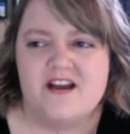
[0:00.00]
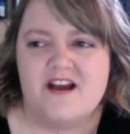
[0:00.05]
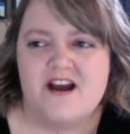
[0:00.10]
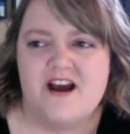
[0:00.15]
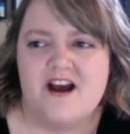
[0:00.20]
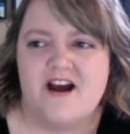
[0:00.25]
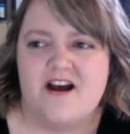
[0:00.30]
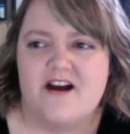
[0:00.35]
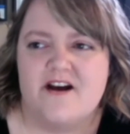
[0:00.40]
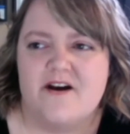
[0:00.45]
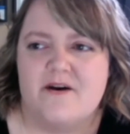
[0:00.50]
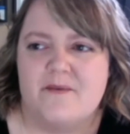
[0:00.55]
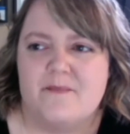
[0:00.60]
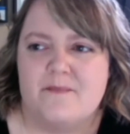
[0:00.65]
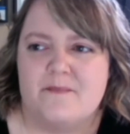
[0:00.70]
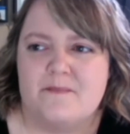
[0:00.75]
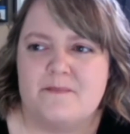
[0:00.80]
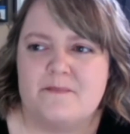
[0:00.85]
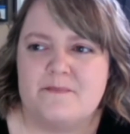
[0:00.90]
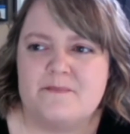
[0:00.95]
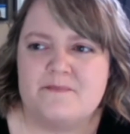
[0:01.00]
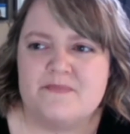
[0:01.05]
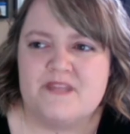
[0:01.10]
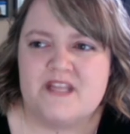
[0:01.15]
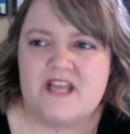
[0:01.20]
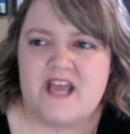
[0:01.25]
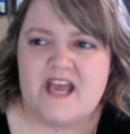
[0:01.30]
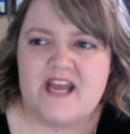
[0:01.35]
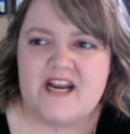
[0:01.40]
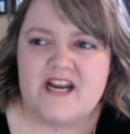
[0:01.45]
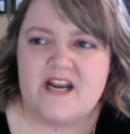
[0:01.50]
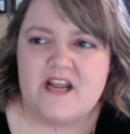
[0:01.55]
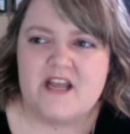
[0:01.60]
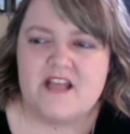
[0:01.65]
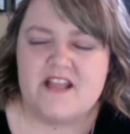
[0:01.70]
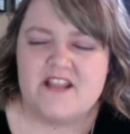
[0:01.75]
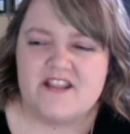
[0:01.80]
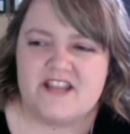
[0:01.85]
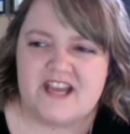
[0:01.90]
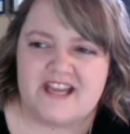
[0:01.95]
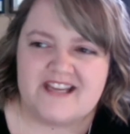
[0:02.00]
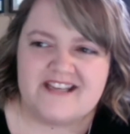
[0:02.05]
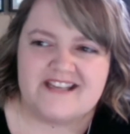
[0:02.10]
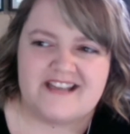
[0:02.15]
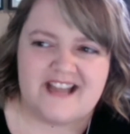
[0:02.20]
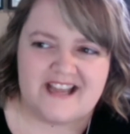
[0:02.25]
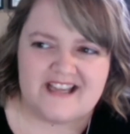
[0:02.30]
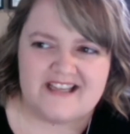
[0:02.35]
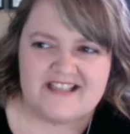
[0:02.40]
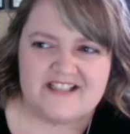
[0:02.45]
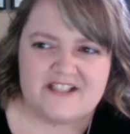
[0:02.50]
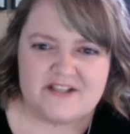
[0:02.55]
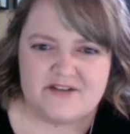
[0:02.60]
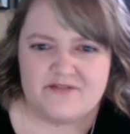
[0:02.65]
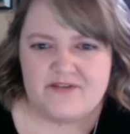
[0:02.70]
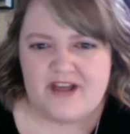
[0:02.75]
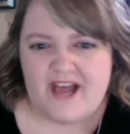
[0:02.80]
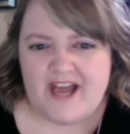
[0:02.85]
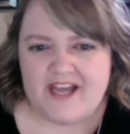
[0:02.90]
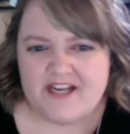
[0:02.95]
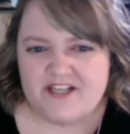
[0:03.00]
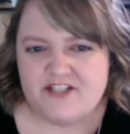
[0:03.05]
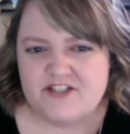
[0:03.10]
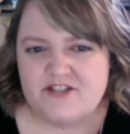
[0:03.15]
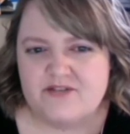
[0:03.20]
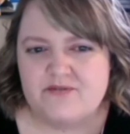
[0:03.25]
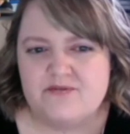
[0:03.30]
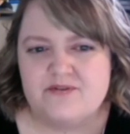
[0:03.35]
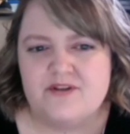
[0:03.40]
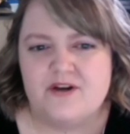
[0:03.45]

Um, and that negative attitude,